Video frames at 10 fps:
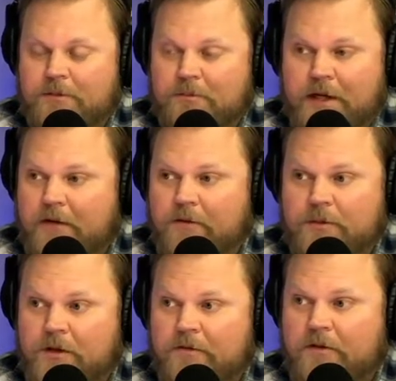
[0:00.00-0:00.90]
Mm. Many of them
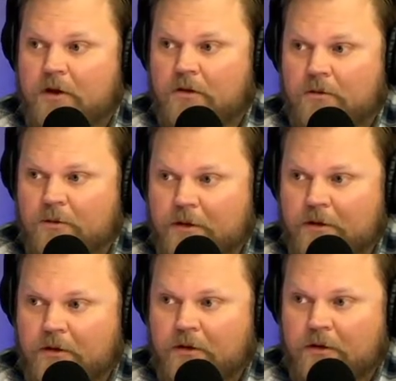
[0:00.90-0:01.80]
don't even know the Lord at
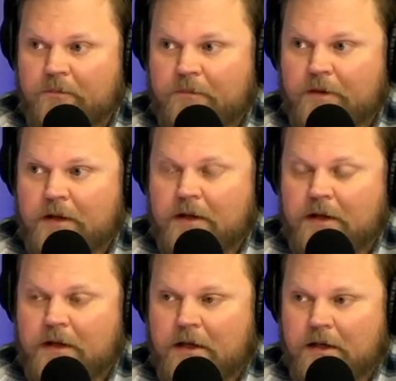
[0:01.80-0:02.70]
all. Yeah,
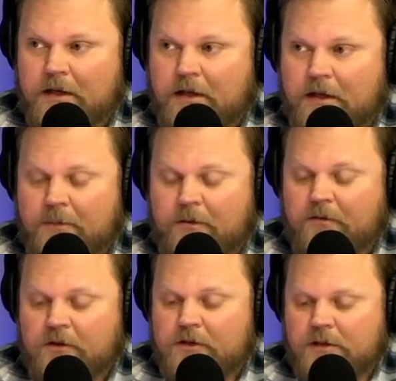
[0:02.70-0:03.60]
and uh, they
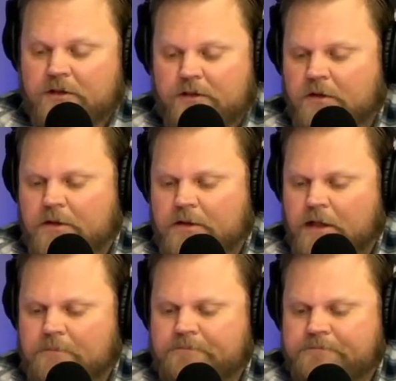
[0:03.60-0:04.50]
pervert justice all the
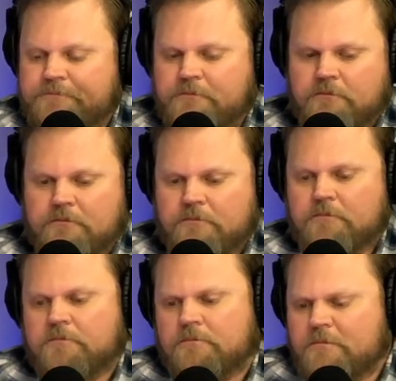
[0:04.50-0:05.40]
time. Right.
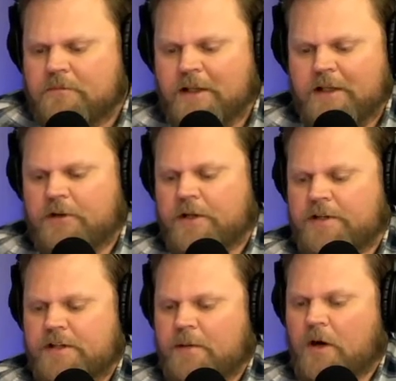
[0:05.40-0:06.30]
And yeah. you can
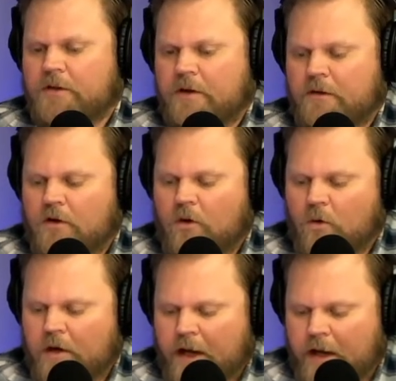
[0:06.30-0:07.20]
see both of the
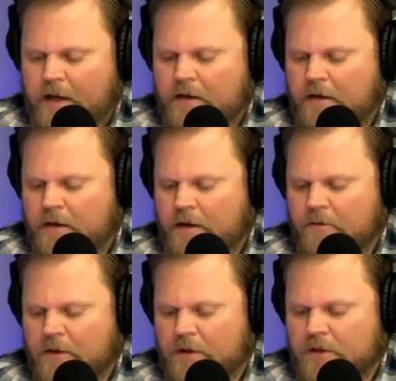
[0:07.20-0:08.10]
court and the
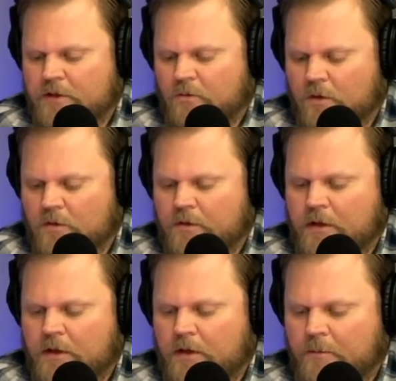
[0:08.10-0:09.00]
religious world
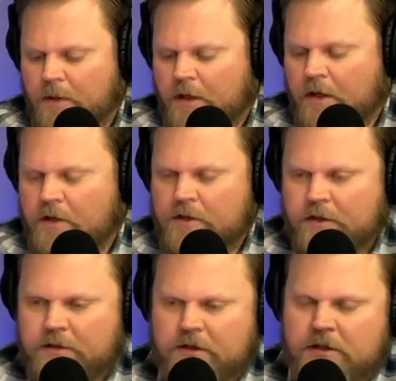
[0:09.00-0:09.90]
being
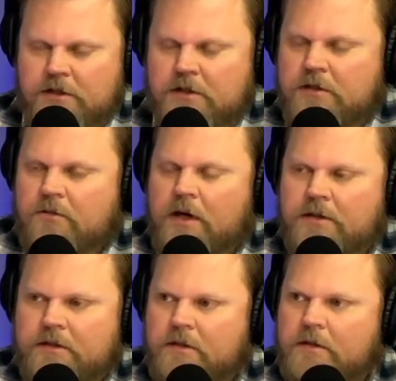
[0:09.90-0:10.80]
unjust in Jesus'
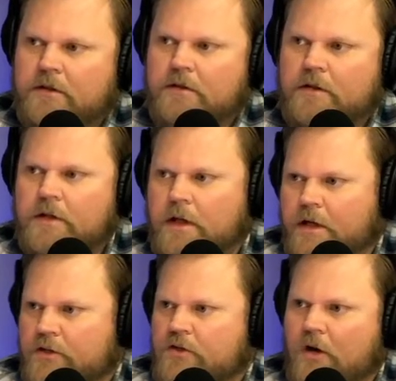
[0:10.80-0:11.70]
arrest mm. and
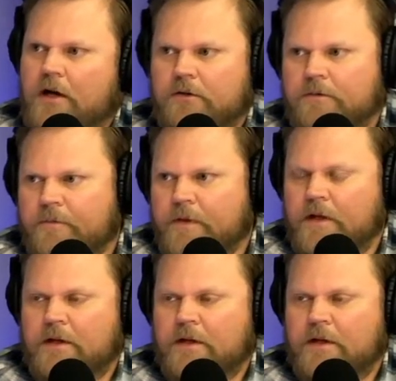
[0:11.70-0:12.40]
his trial. Right.